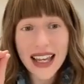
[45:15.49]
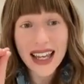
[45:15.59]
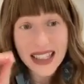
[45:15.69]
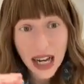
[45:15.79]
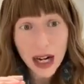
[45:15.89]

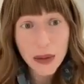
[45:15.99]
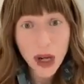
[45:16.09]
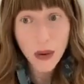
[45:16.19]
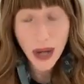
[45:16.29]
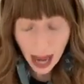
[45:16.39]
it's going to
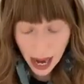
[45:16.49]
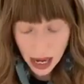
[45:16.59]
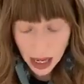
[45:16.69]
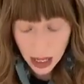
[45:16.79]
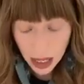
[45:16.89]
be
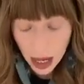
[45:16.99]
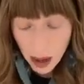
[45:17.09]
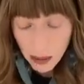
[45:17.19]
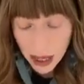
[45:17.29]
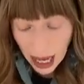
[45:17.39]
okay,
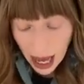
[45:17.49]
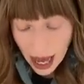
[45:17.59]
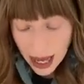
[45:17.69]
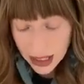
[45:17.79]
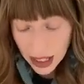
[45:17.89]

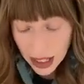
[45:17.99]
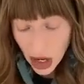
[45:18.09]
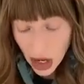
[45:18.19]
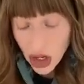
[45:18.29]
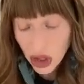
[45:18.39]
because
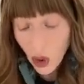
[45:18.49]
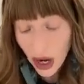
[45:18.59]
you're